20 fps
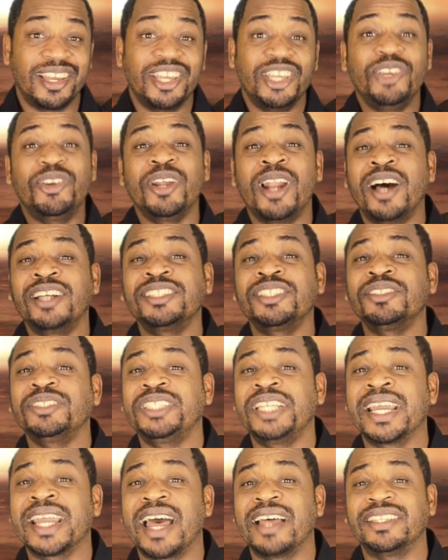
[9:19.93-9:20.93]
You can also
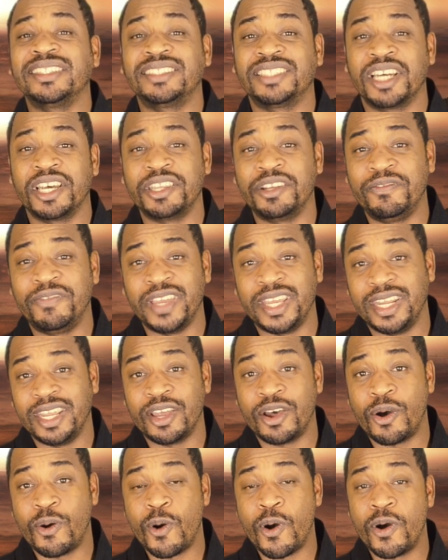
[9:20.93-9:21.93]
check out this other
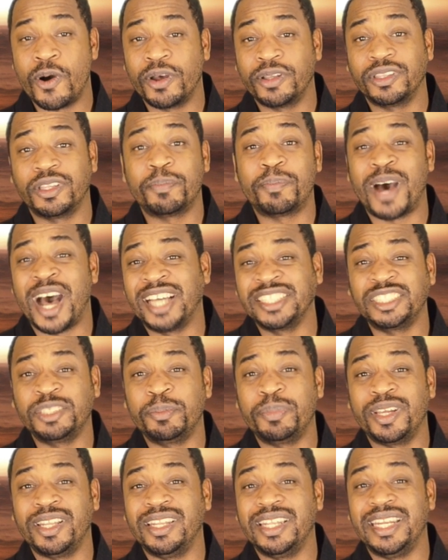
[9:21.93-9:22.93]
video on the
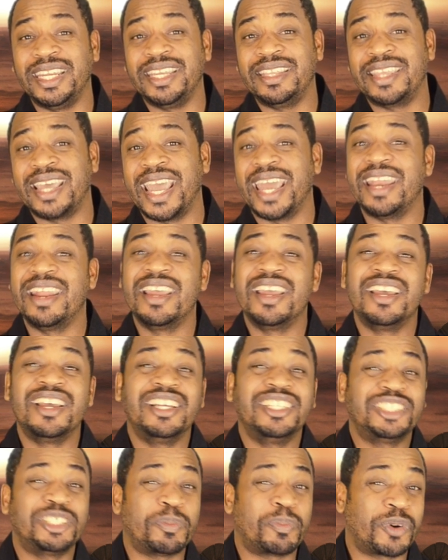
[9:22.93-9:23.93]
possibility that
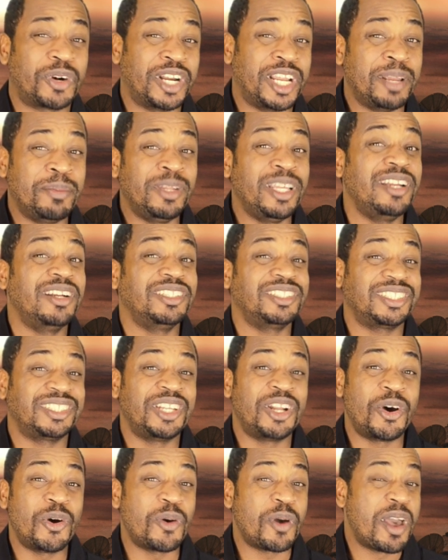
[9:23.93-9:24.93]
Supreme Leader
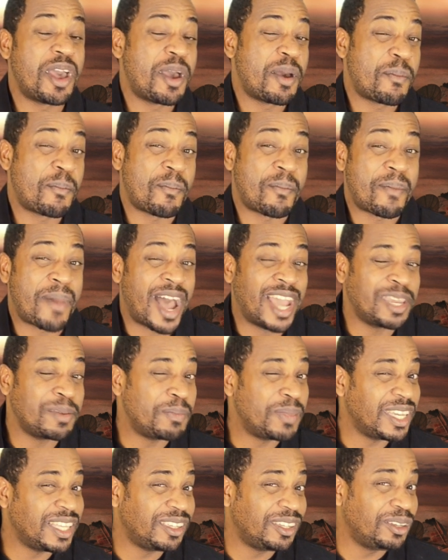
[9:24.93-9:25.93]
Snoke
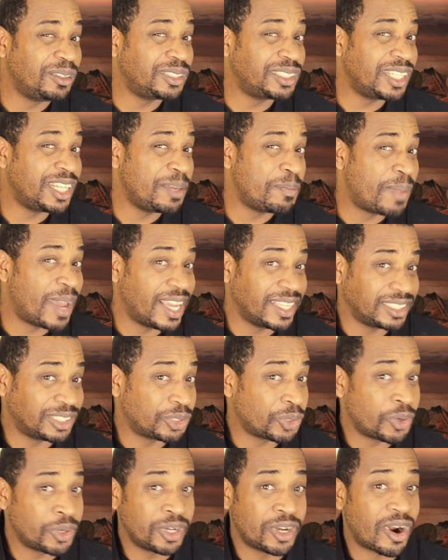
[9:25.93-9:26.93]
might be loosely
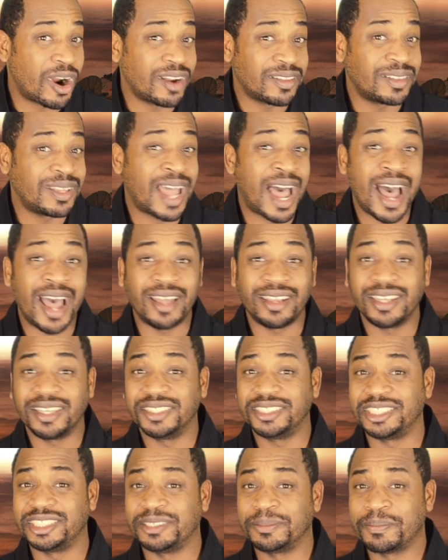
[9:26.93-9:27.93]
based on Darth
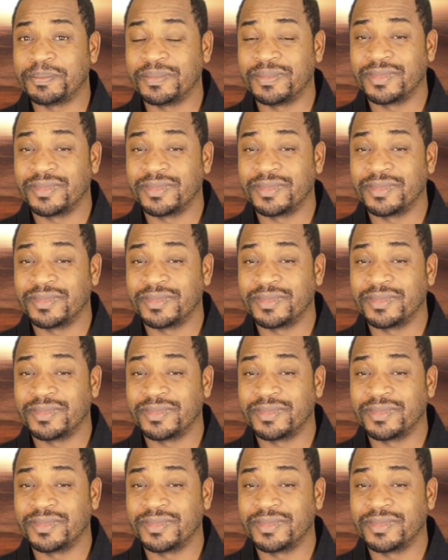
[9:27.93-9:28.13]
Nihilus.